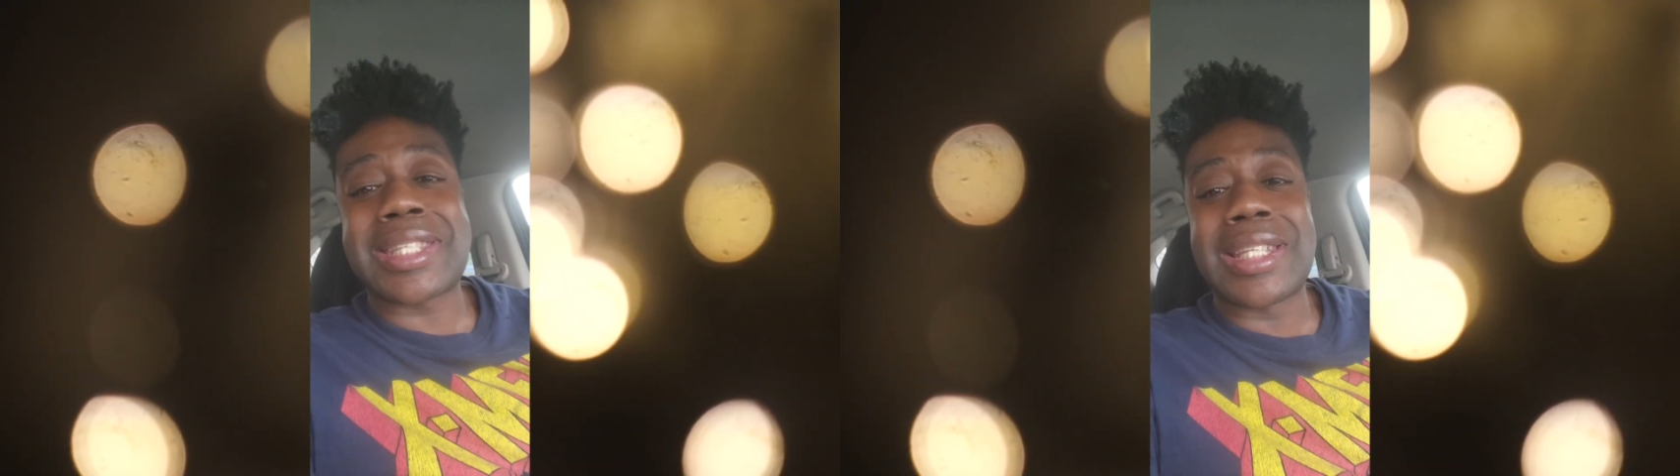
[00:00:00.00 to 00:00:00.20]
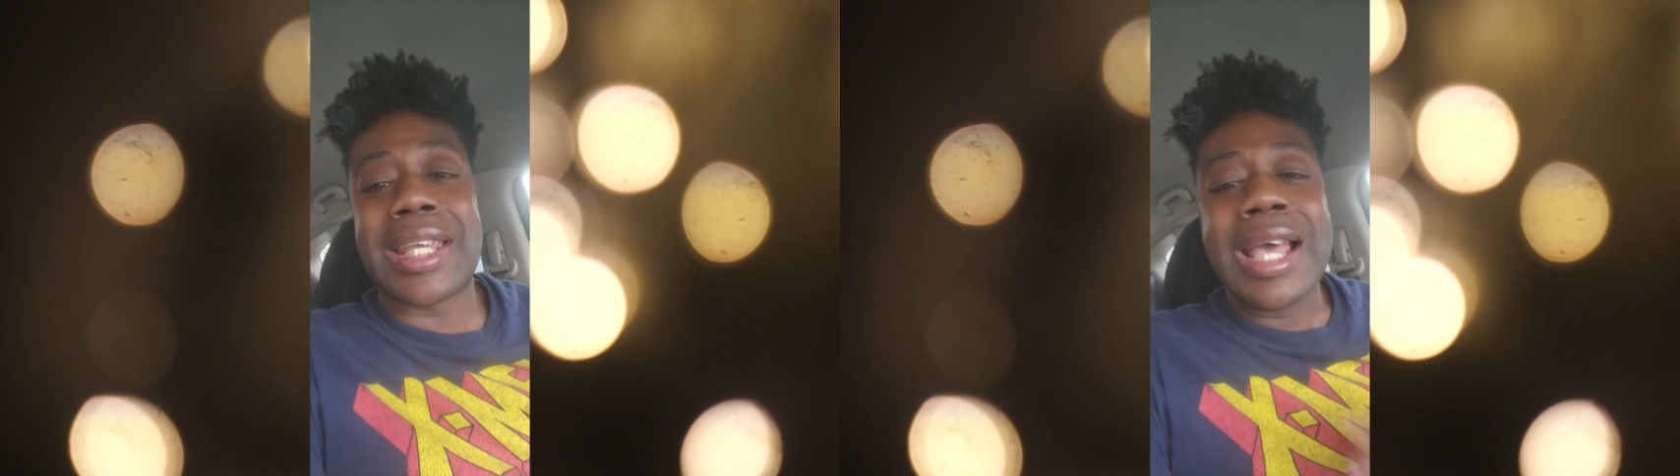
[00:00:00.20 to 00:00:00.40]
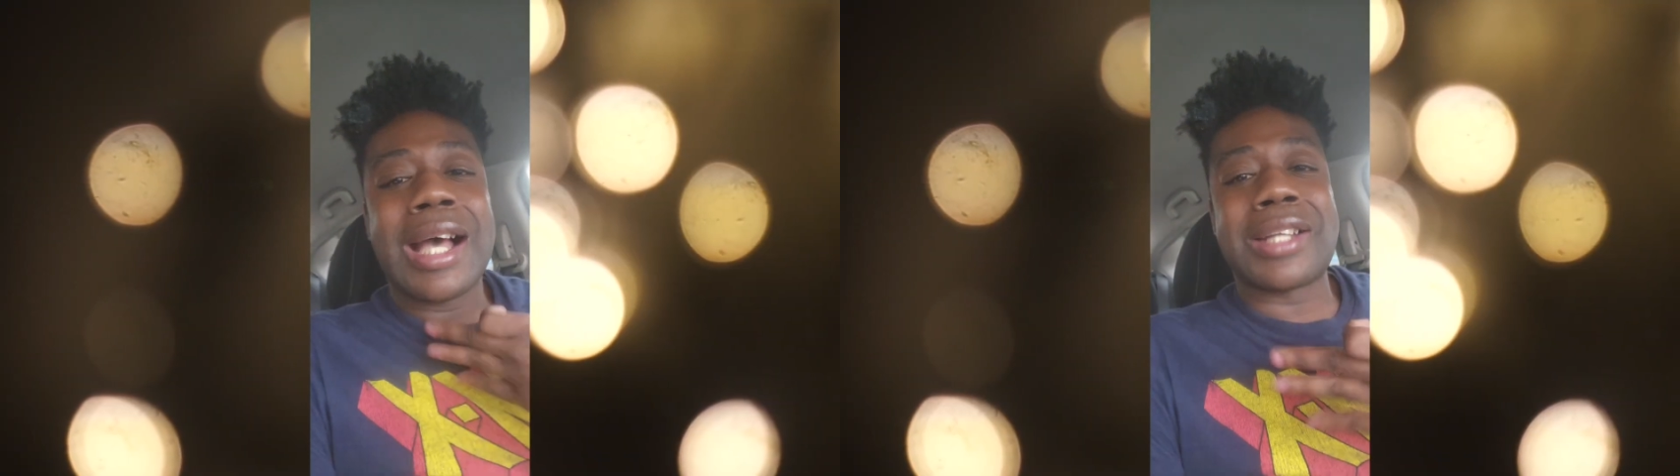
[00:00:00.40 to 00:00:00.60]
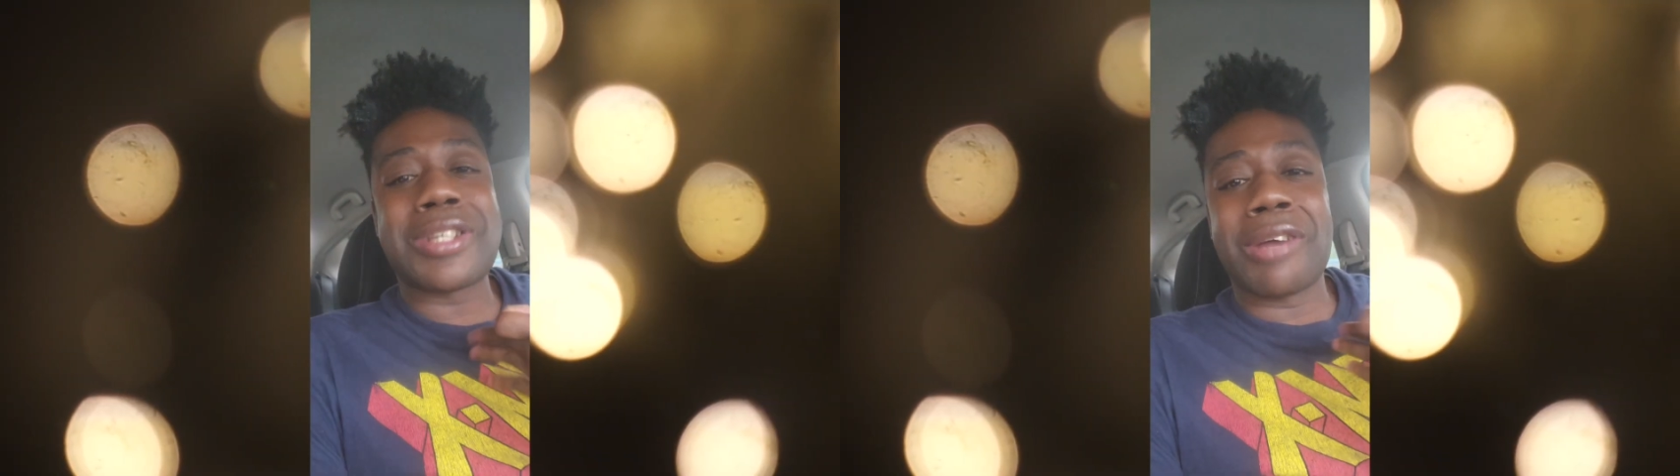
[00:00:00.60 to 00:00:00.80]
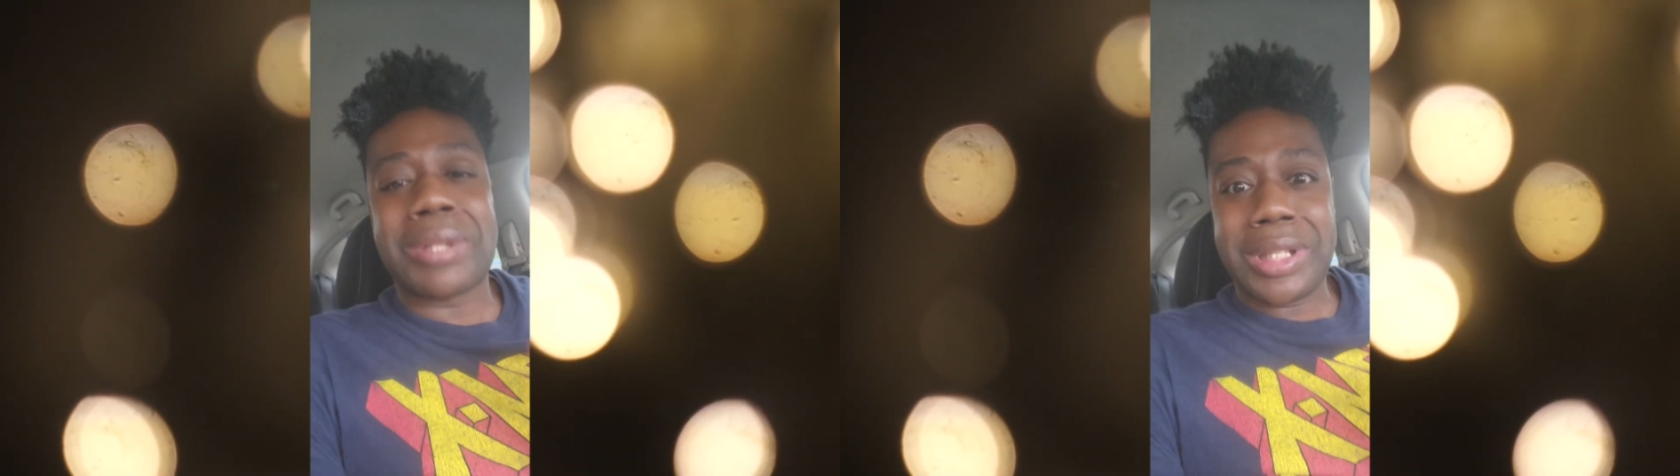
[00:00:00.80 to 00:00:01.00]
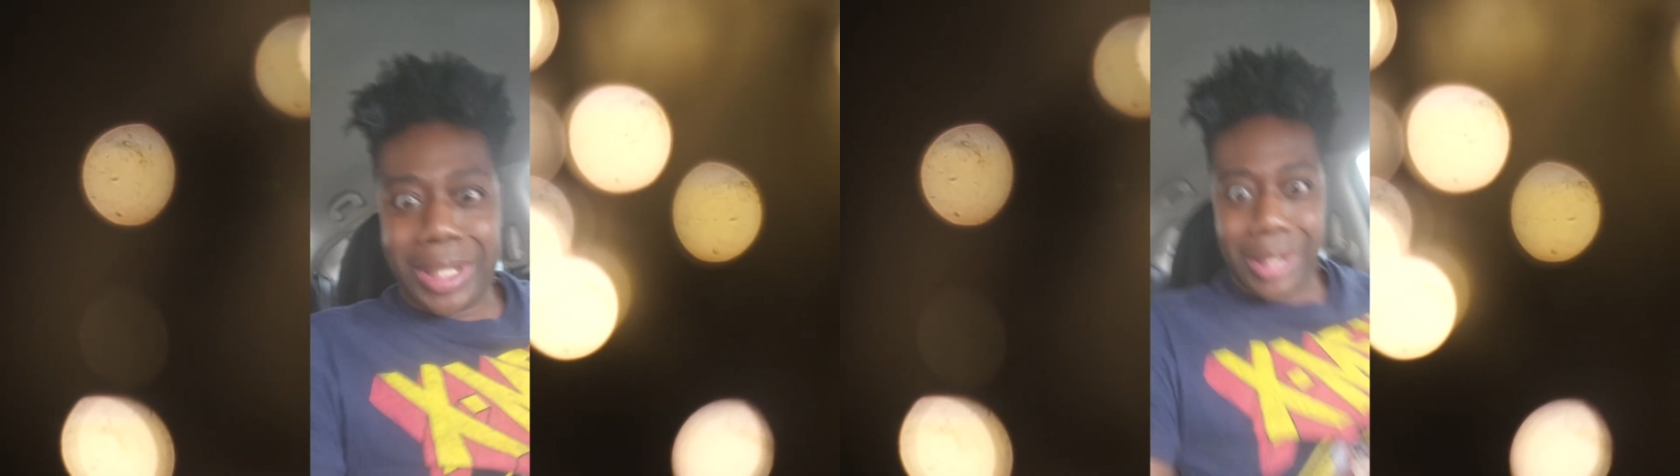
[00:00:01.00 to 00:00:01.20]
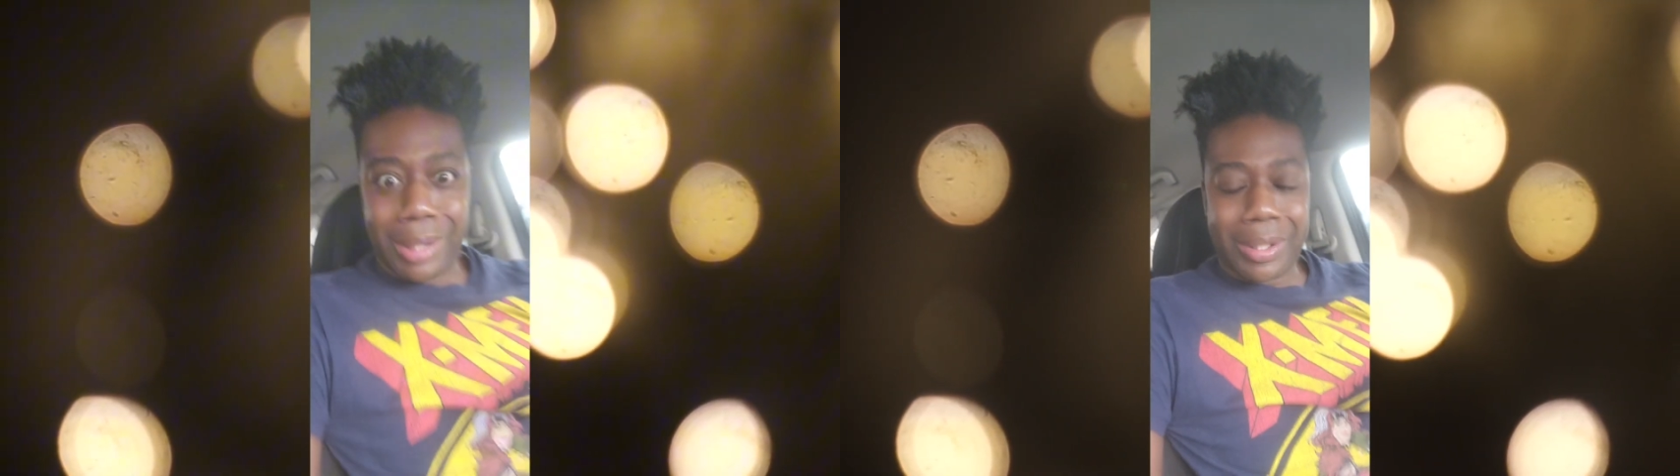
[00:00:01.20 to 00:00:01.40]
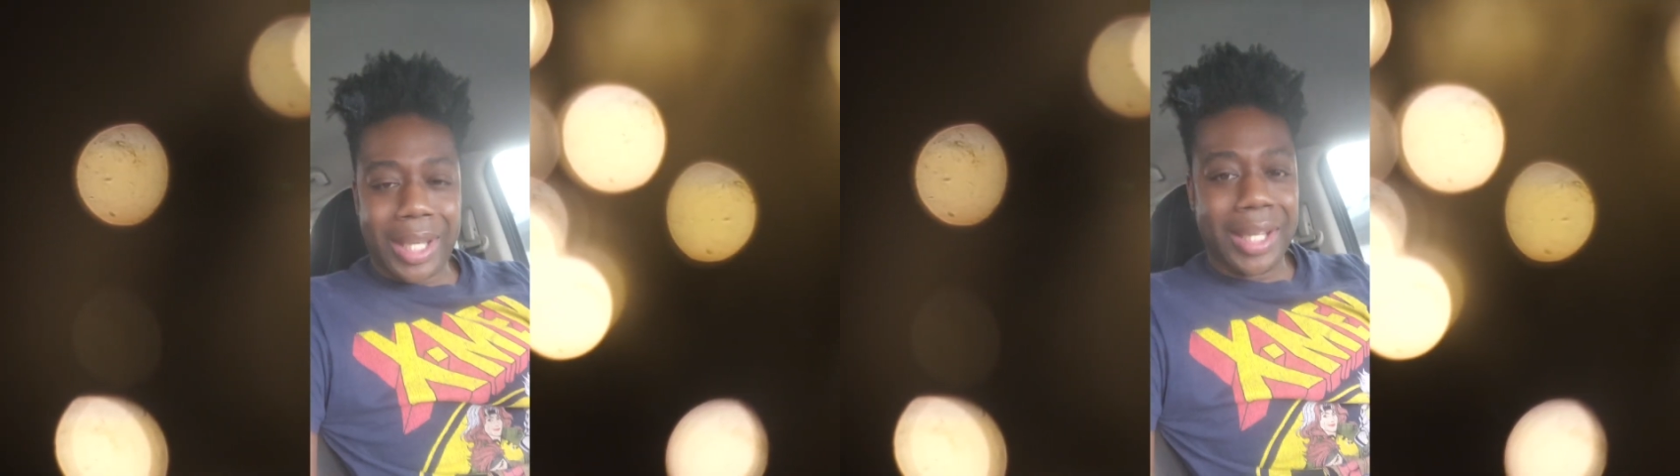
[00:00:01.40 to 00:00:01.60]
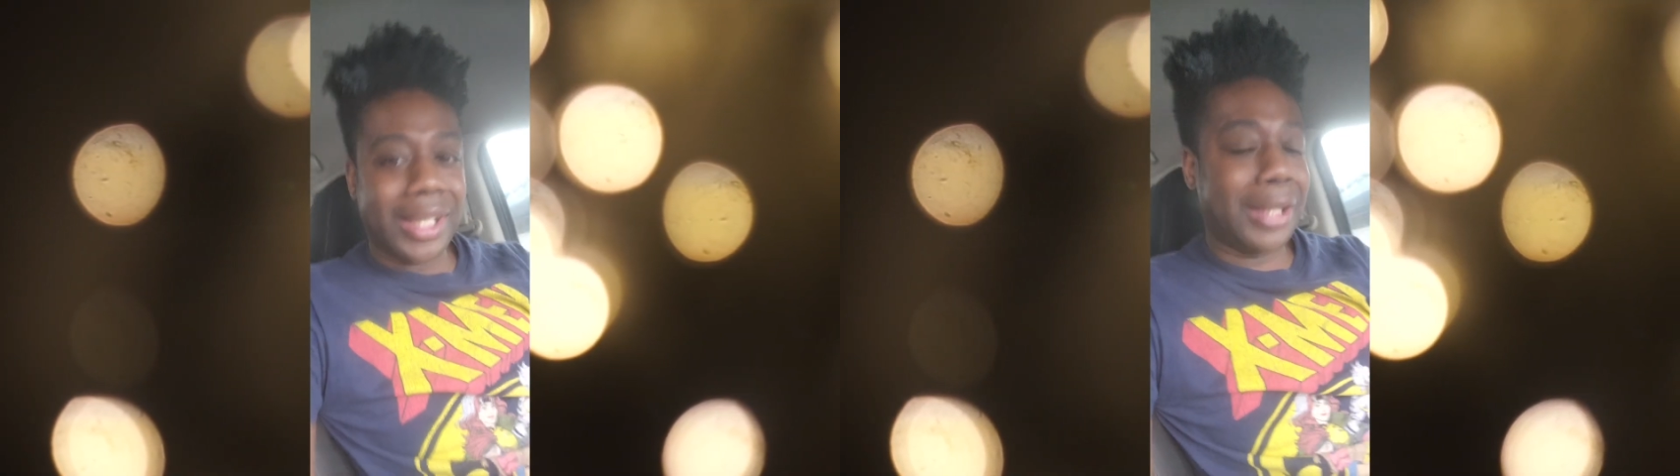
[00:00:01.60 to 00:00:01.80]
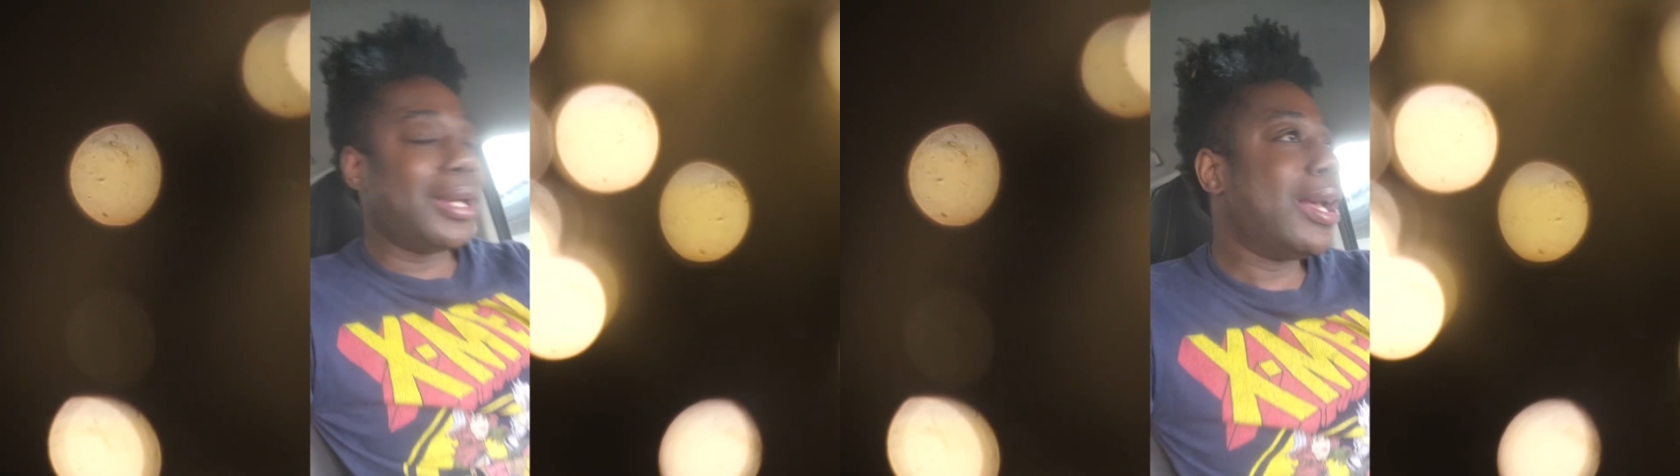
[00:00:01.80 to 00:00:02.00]
to see. I took off the thing. Okay,
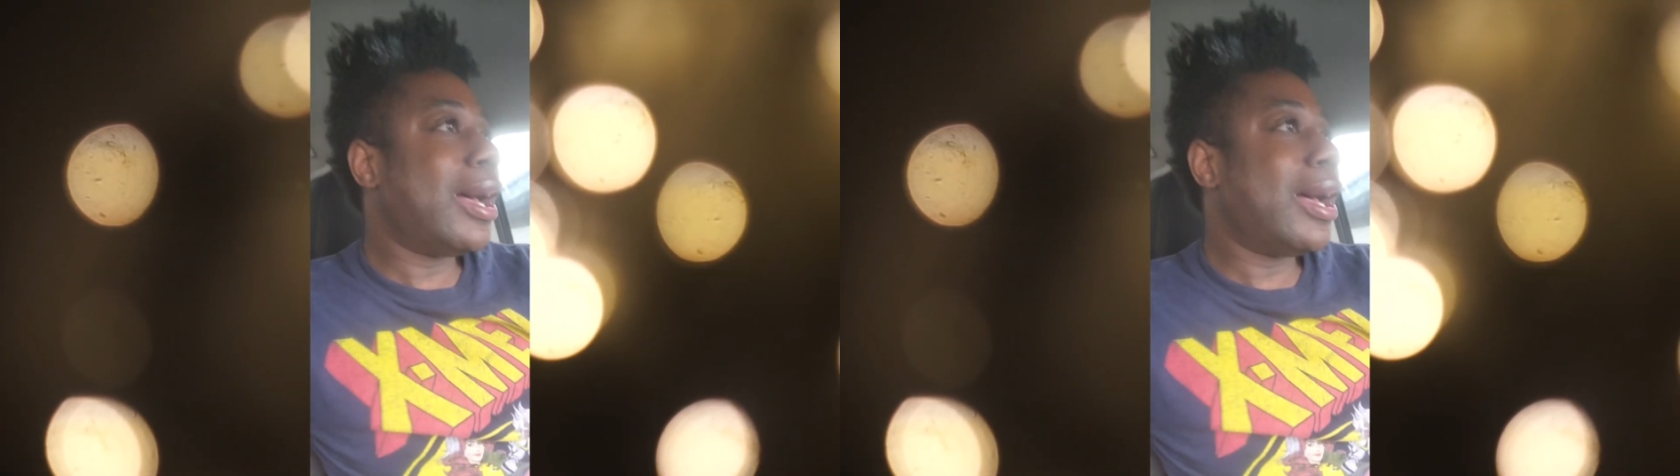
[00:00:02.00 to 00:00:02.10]
honey.